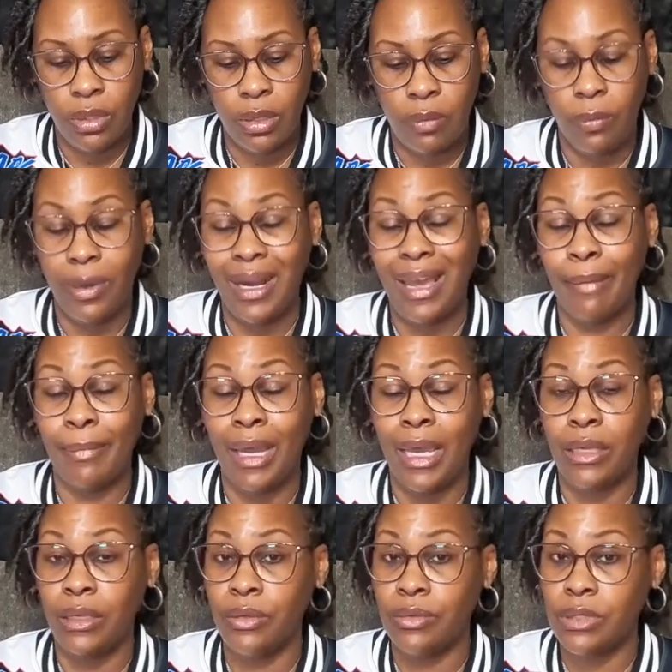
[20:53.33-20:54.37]
when I'm
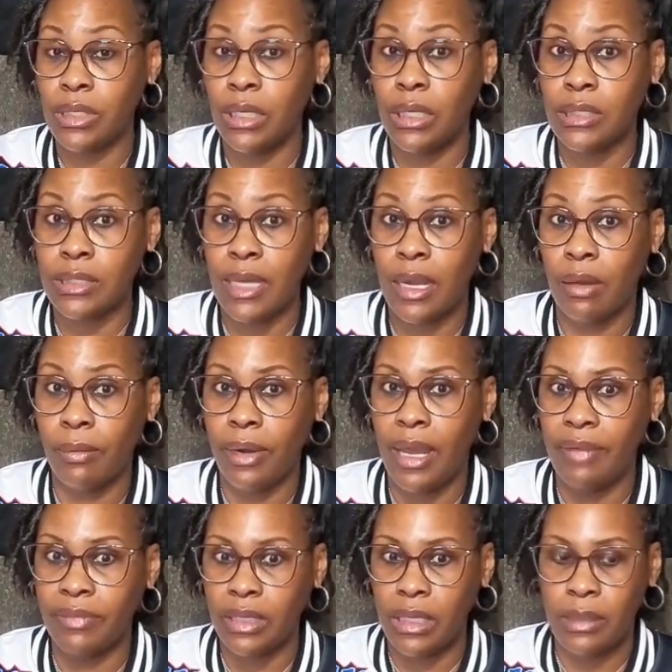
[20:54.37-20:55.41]
not using it because I don't want to
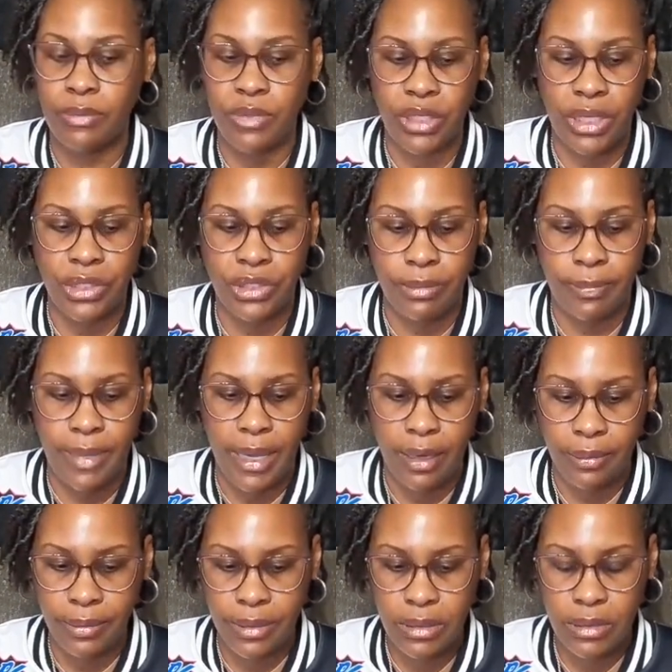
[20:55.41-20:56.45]
have to keep changing
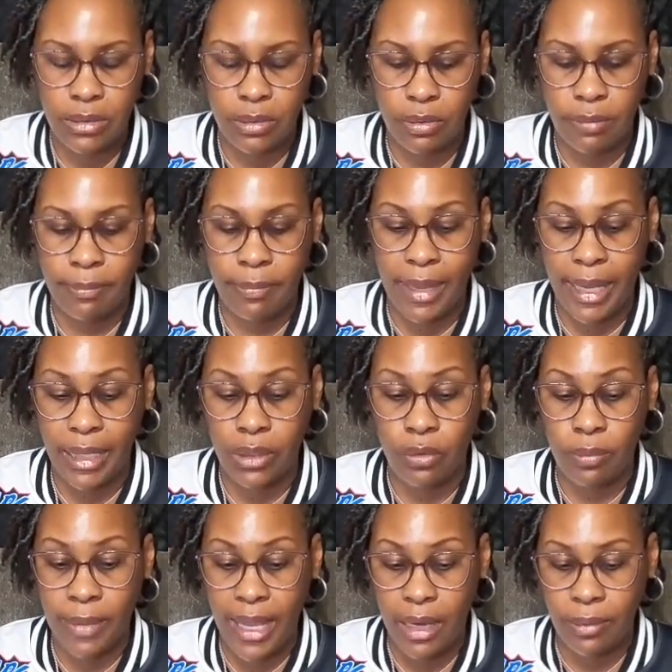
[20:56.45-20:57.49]
batteries or buying
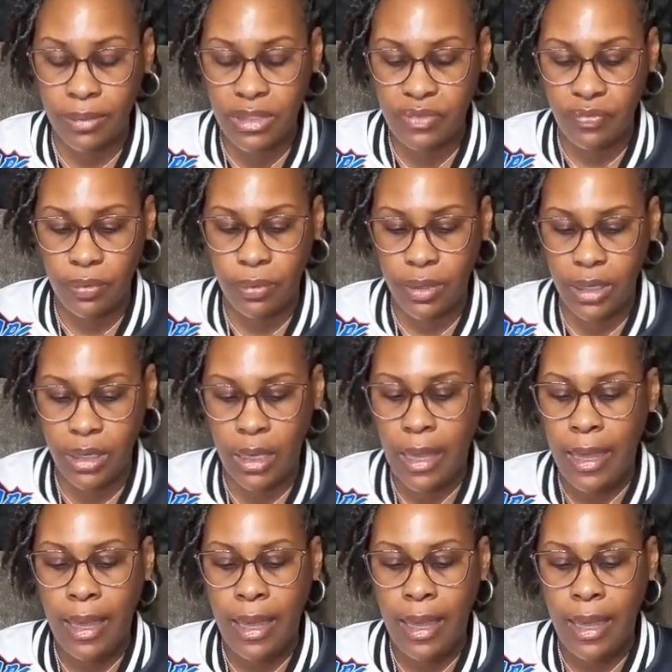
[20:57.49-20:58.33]
new batteries for it.